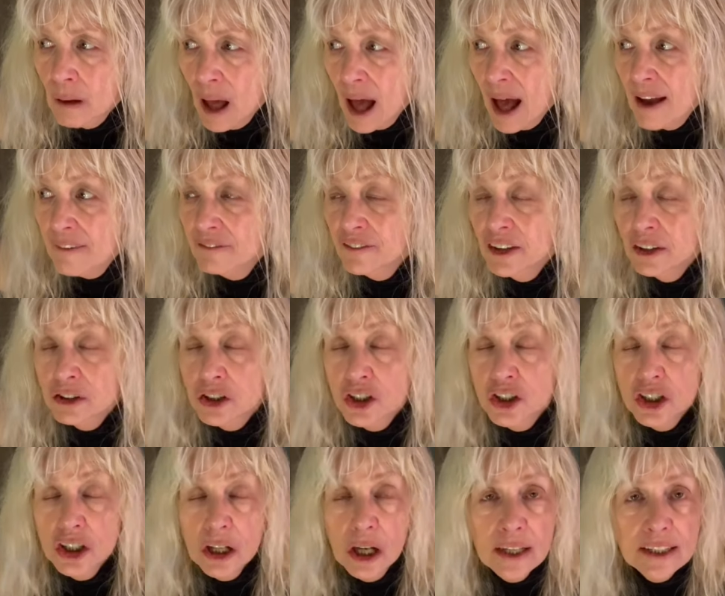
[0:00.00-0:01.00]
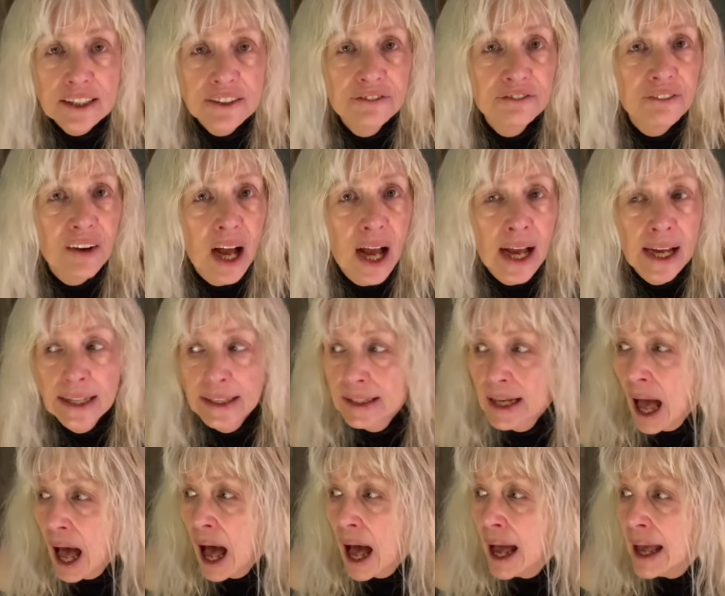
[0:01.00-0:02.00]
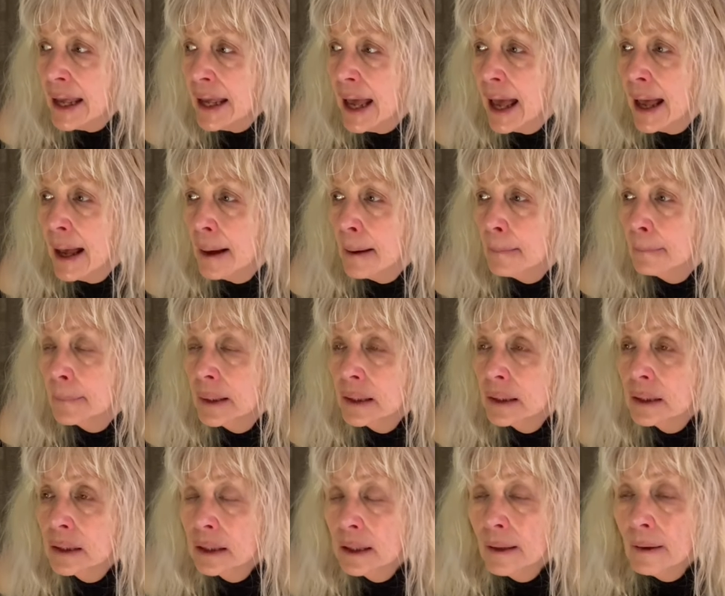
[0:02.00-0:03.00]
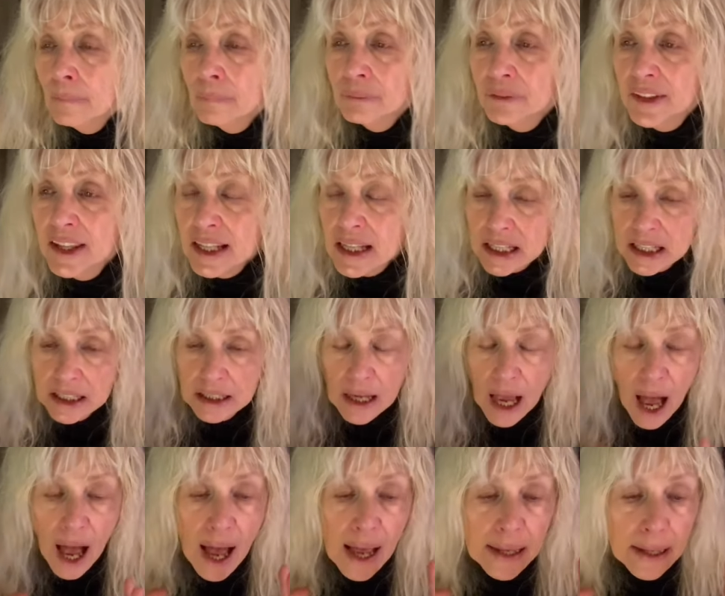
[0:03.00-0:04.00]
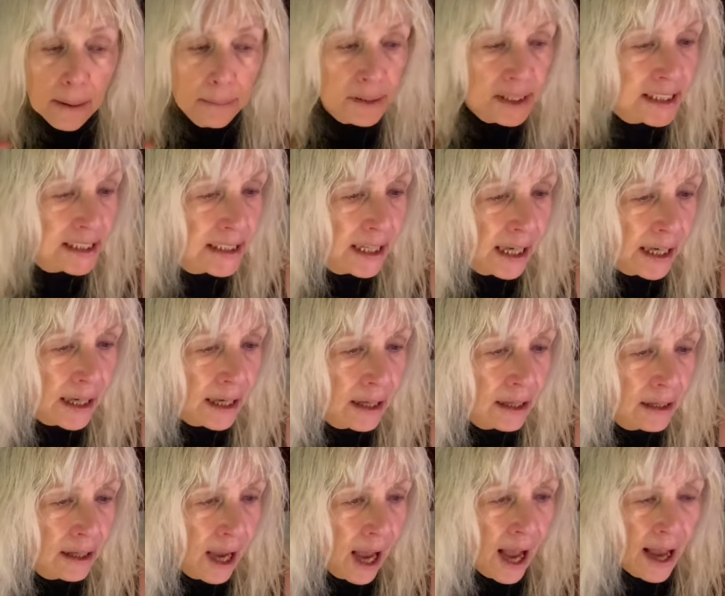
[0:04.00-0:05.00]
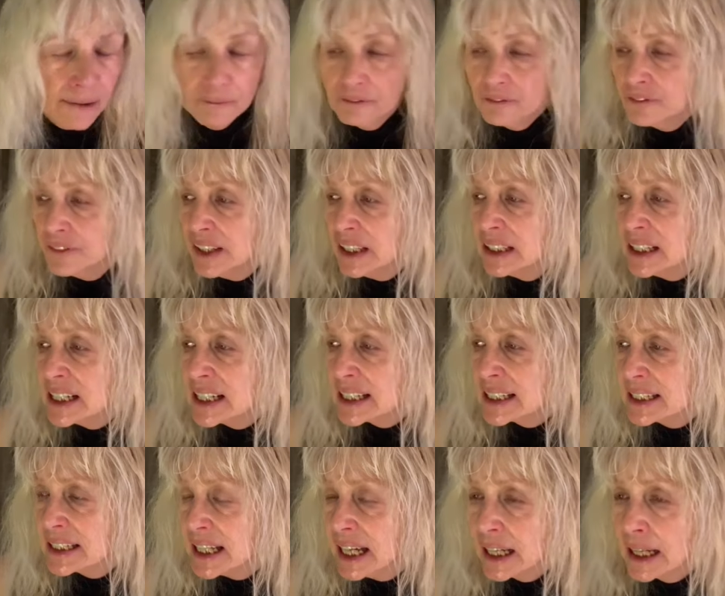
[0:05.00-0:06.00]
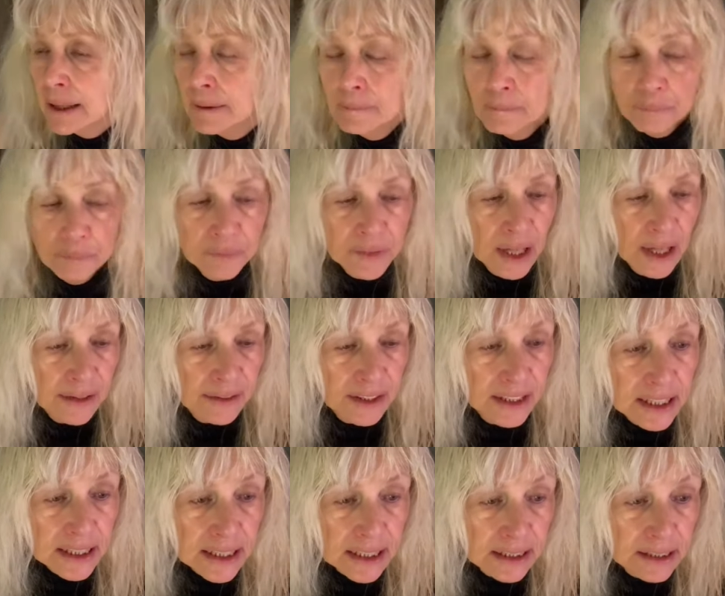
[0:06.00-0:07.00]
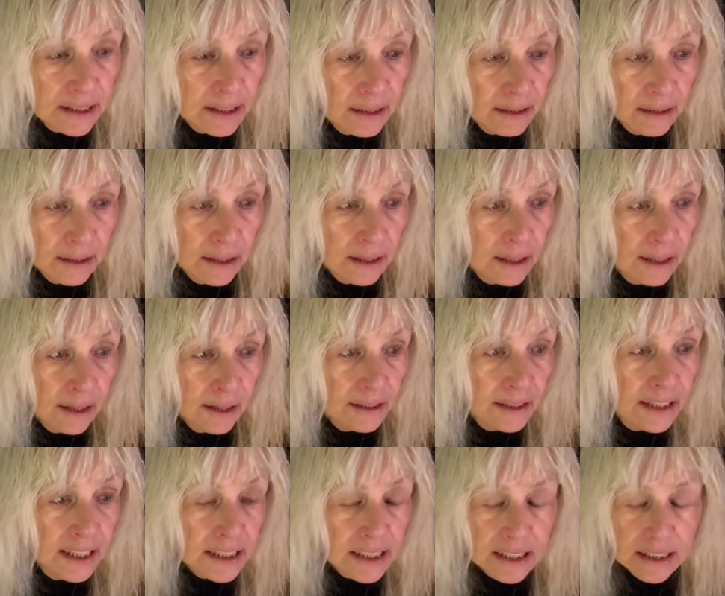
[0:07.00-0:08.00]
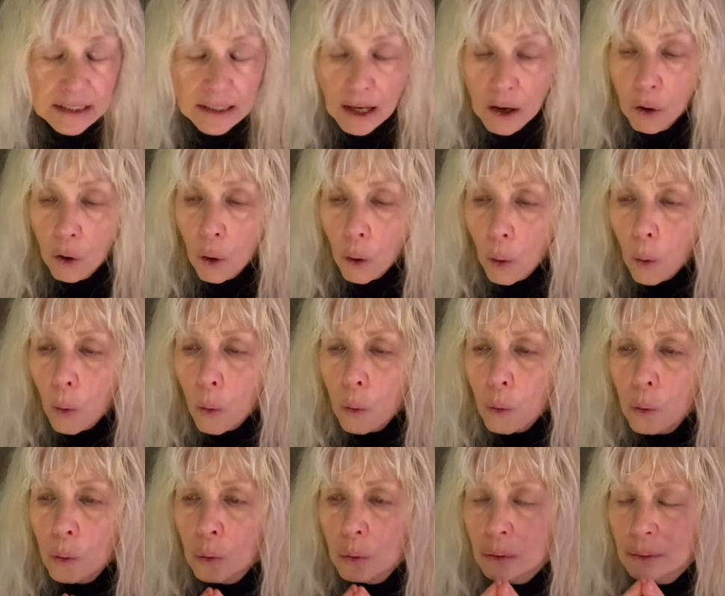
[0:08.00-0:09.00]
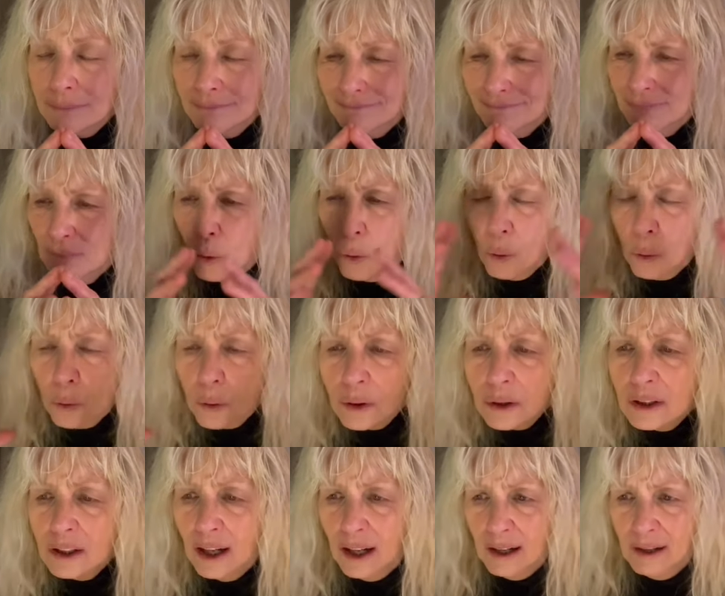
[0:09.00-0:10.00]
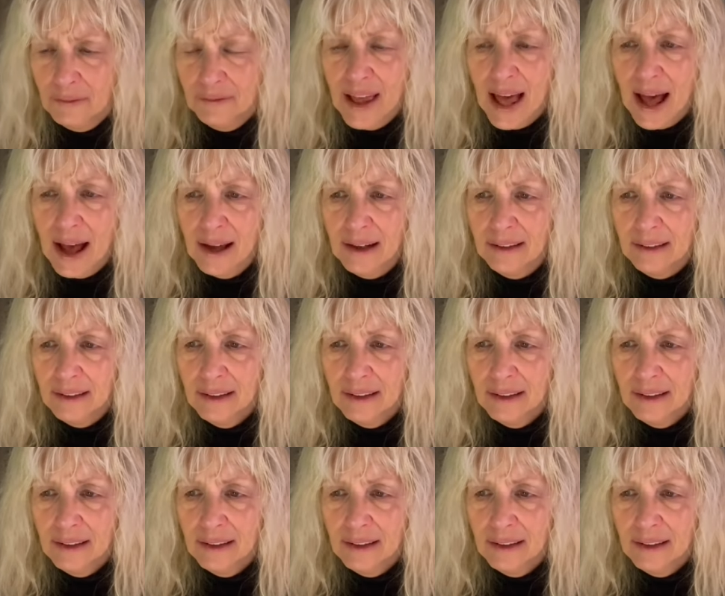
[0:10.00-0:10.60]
I feel just fine. I am this, I am sick. I'm feeling sick. This, this whole aura of that